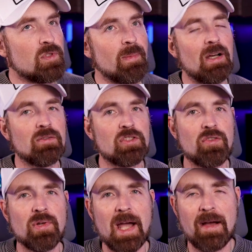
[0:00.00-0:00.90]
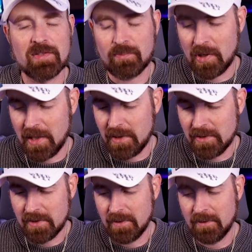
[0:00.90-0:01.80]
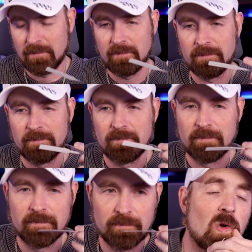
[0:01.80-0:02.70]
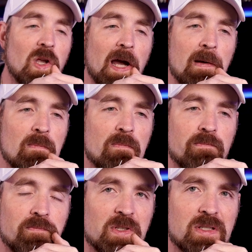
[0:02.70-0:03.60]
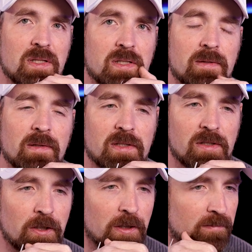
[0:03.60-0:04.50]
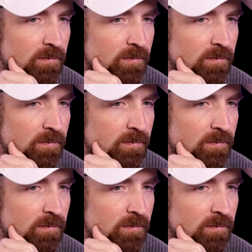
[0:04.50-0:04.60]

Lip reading: about 2.5 sprays. Okay, this is good.